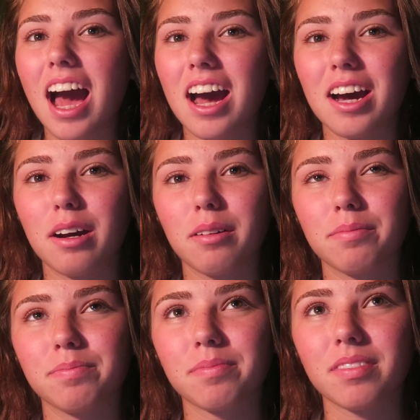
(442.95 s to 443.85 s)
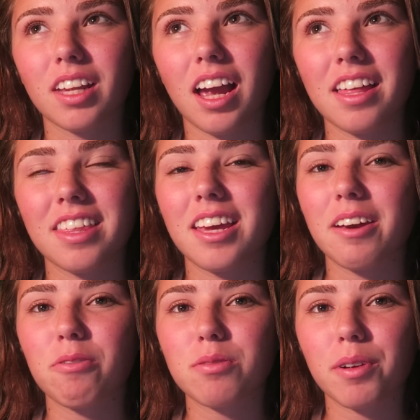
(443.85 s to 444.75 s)
I think
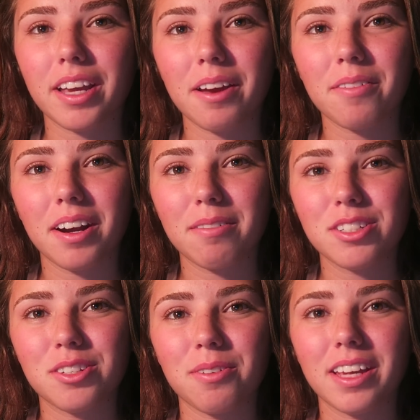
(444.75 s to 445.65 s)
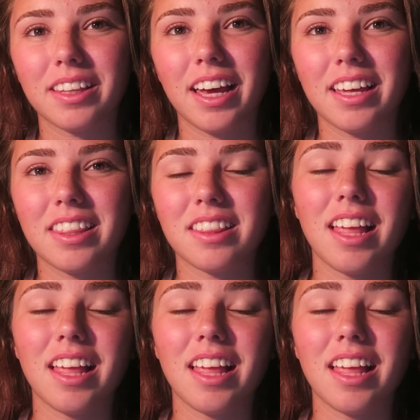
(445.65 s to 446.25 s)
it was working when I was doing like